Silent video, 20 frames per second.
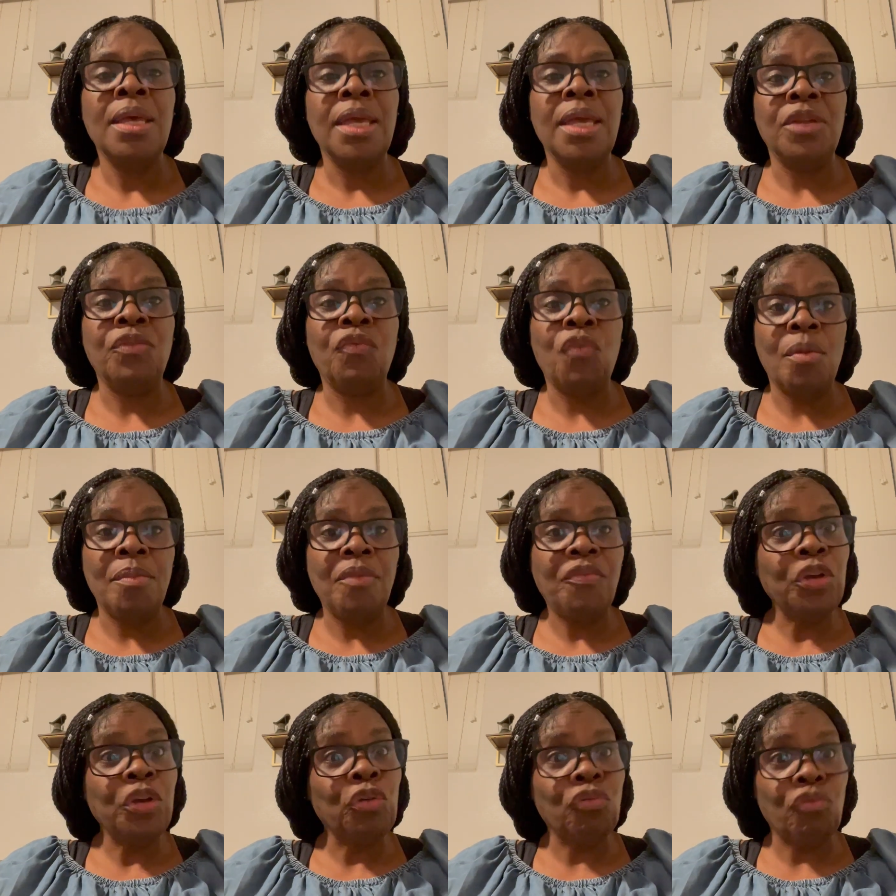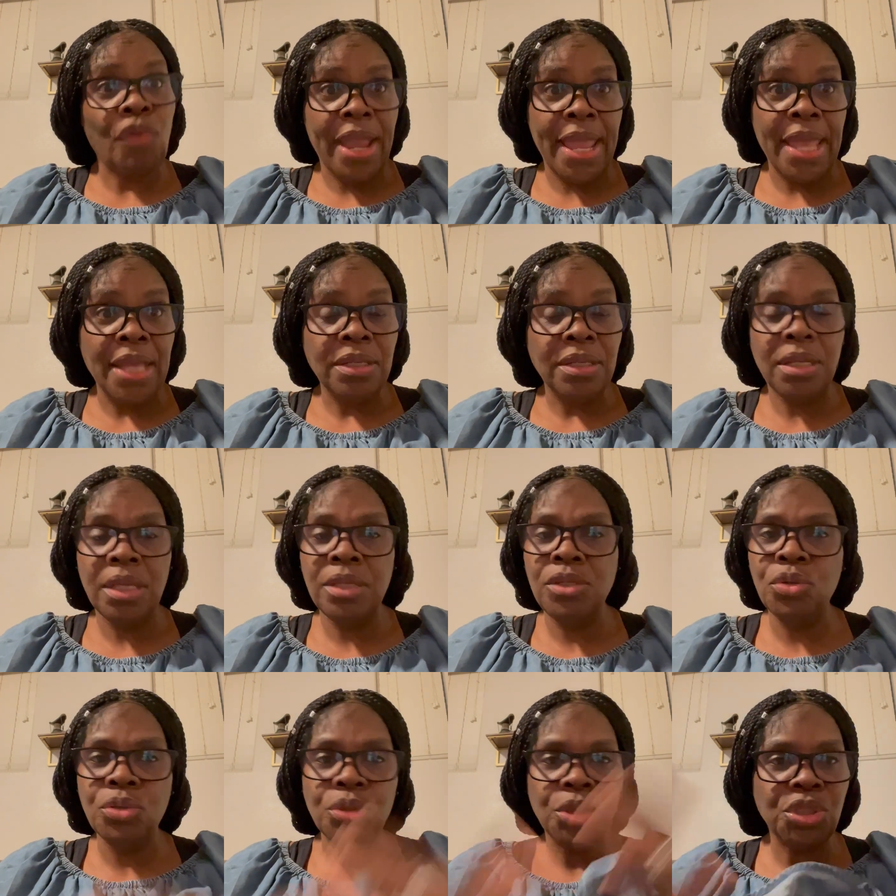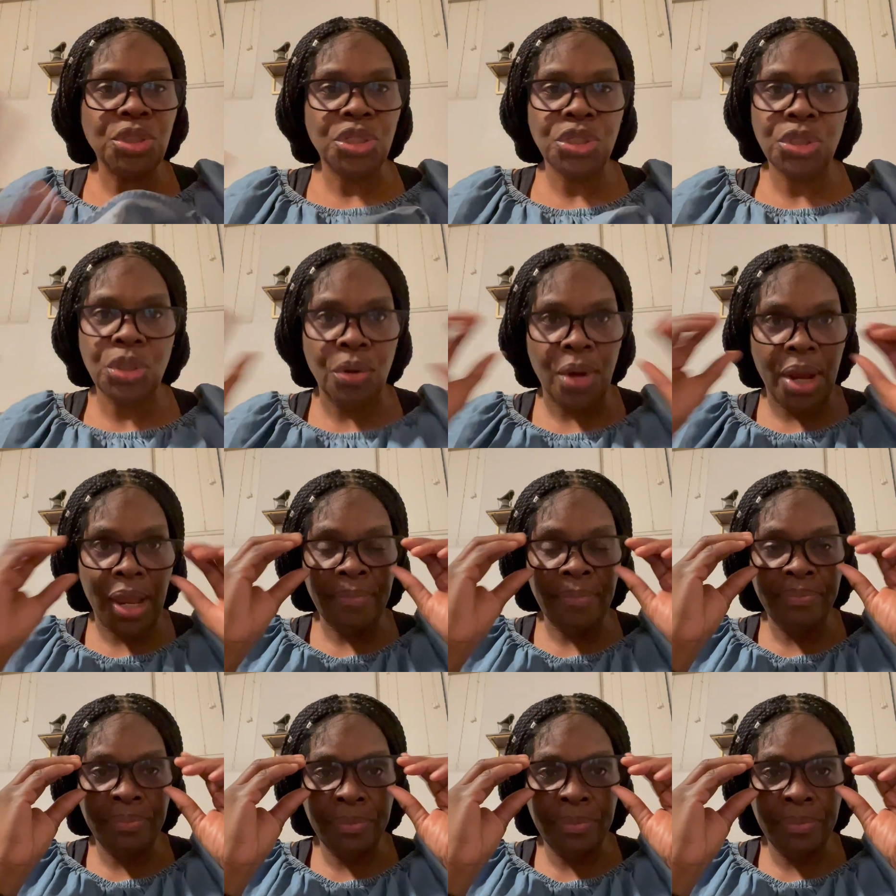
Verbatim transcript: in the form of a grant. Usually just a grant.